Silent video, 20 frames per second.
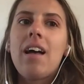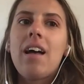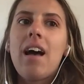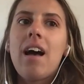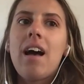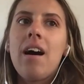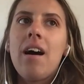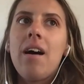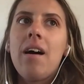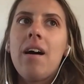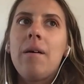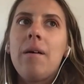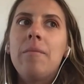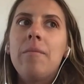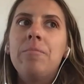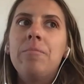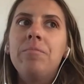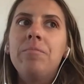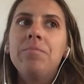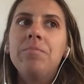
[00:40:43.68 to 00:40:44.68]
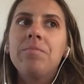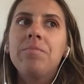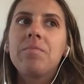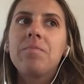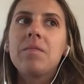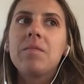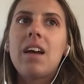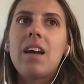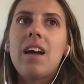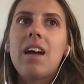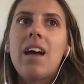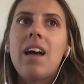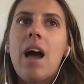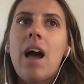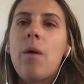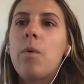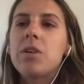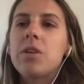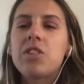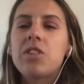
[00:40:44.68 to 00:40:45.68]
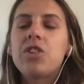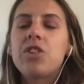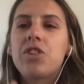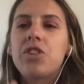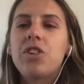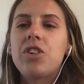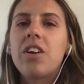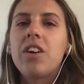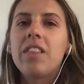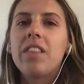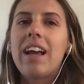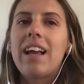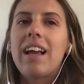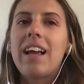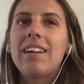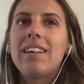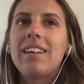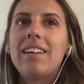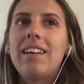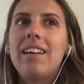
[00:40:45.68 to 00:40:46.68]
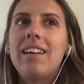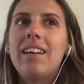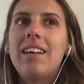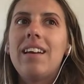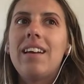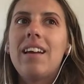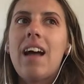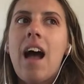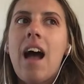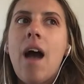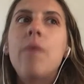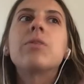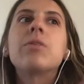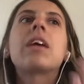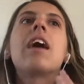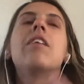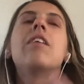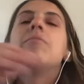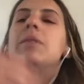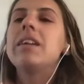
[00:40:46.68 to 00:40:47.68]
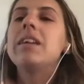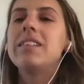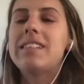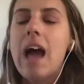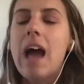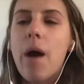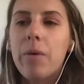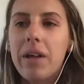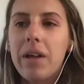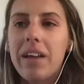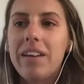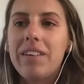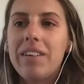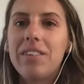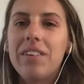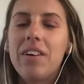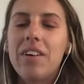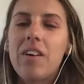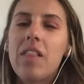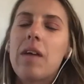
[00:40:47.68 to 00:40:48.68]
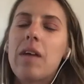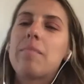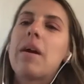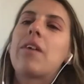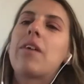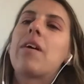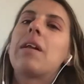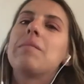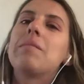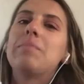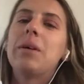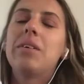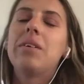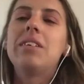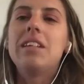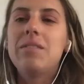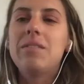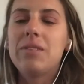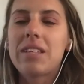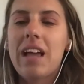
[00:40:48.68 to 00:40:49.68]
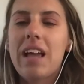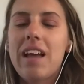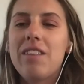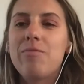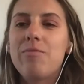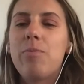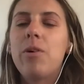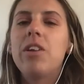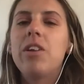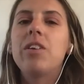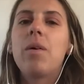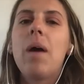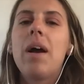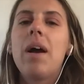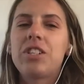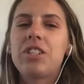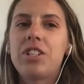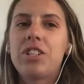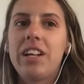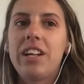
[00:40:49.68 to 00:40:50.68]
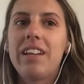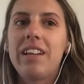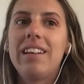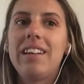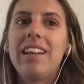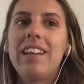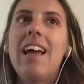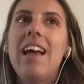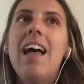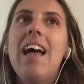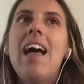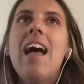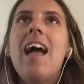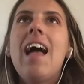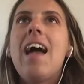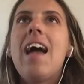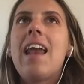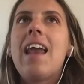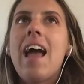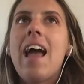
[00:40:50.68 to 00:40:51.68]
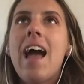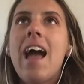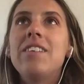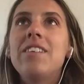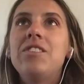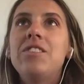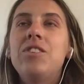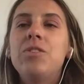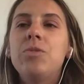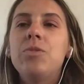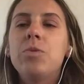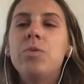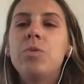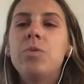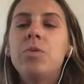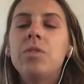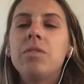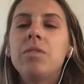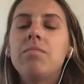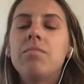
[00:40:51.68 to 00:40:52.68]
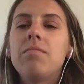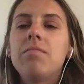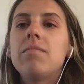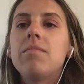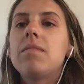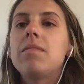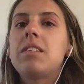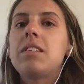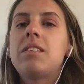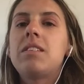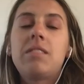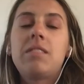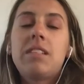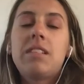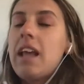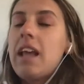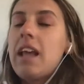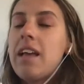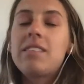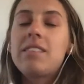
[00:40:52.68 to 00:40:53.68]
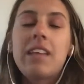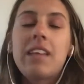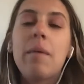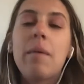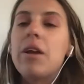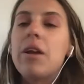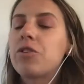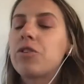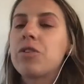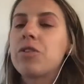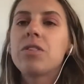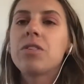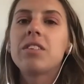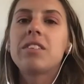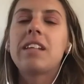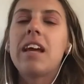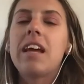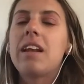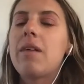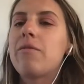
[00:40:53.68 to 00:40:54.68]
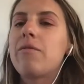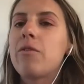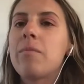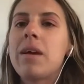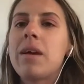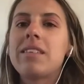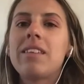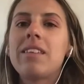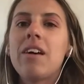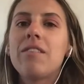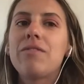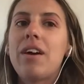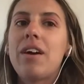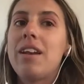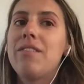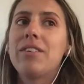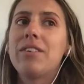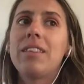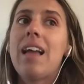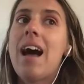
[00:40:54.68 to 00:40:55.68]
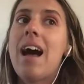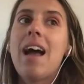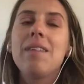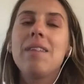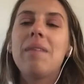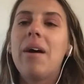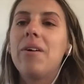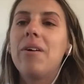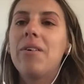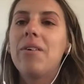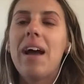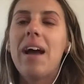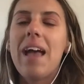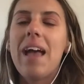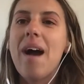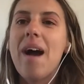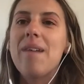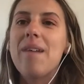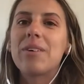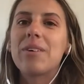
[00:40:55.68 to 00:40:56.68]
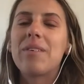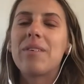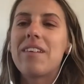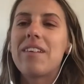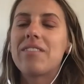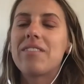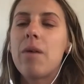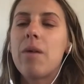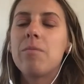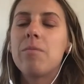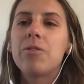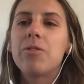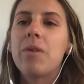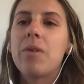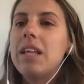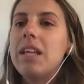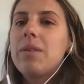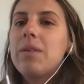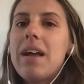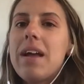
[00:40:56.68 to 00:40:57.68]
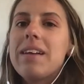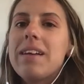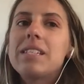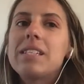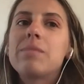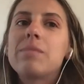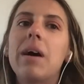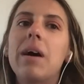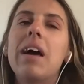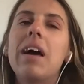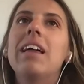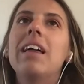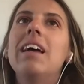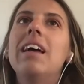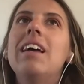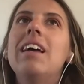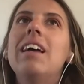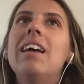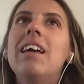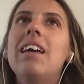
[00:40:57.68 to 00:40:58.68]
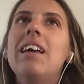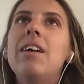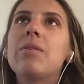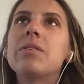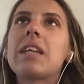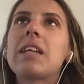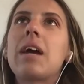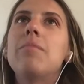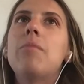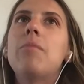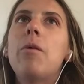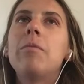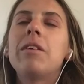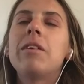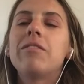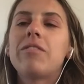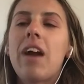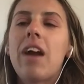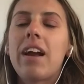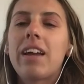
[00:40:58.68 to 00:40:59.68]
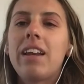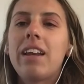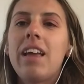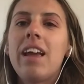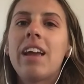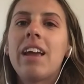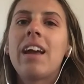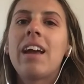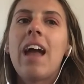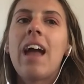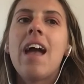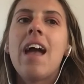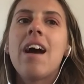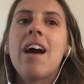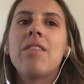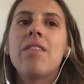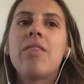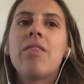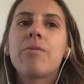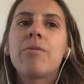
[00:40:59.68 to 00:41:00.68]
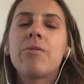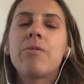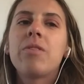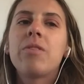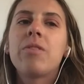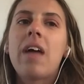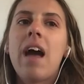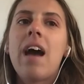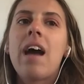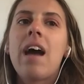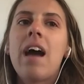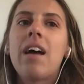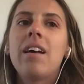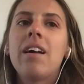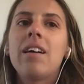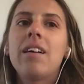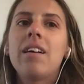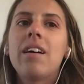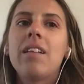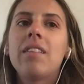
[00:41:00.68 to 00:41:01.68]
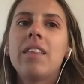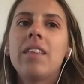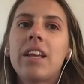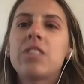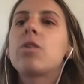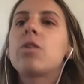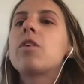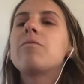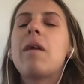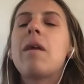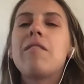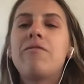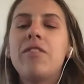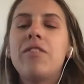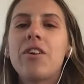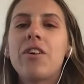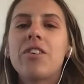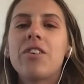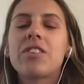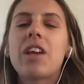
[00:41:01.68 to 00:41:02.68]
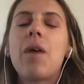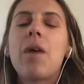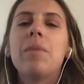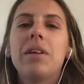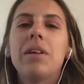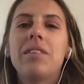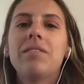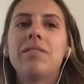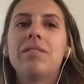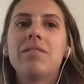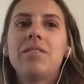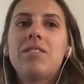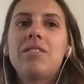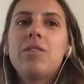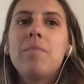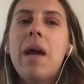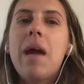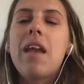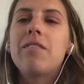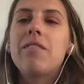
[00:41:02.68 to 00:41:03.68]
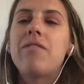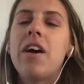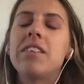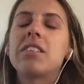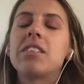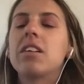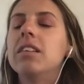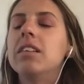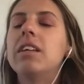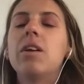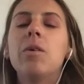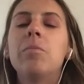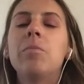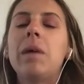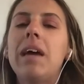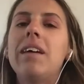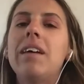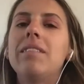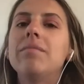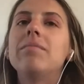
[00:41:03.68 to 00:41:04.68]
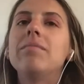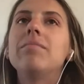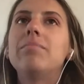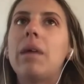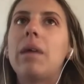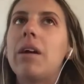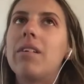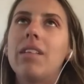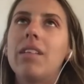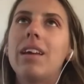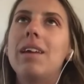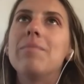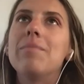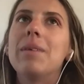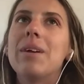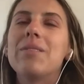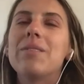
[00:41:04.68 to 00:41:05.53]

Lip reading: I wasn't sure, like, I was kind of being doubted, or like my credibility was kind of put in question. And I had to say my truth, stand up for myself. I never lie about who I am or what I've come through anyways, but it was like a moment of reckoning. And through that, like, sort of my fears coming to manifest a little bit, barely, but it